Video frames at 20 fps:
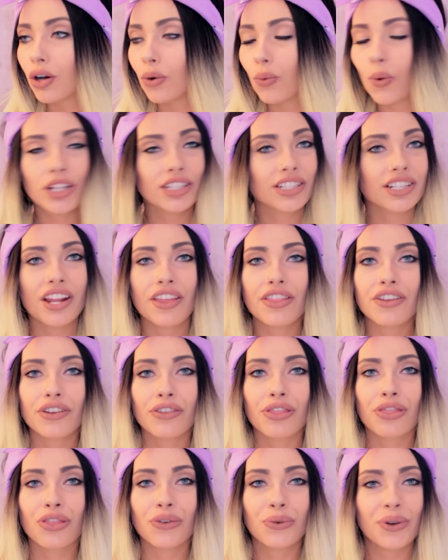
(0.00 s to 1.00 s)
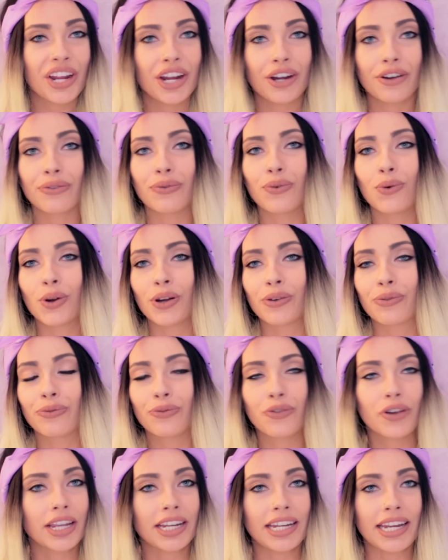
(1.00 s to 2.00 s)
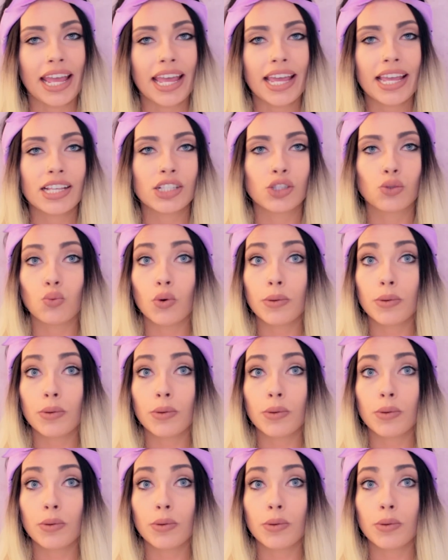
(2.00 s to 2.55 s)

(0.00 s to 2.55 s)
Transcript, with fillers: What's another three or four freaking days?